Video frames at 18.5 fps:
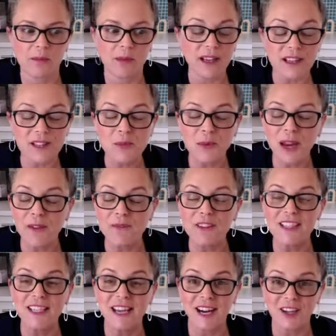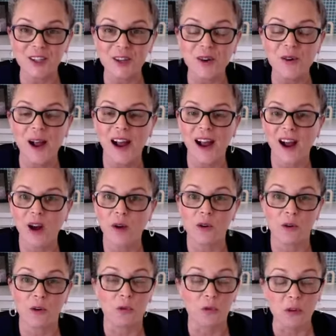Because we have the tech know
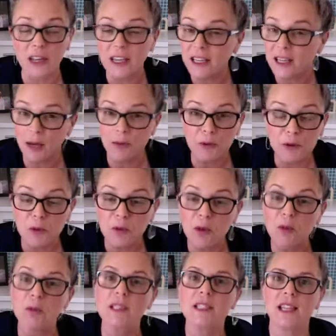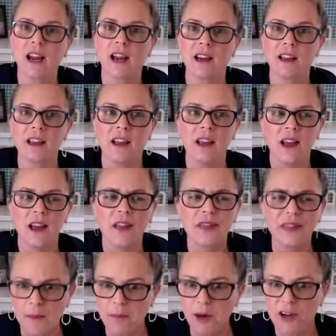how and we're really comfortable with tech,
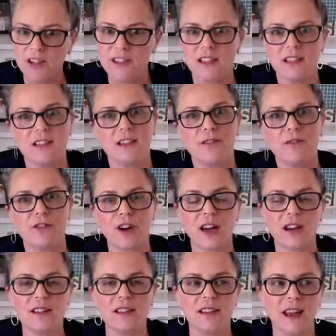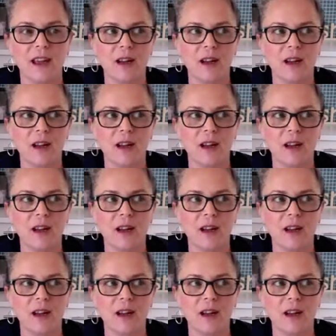that part's easy for us.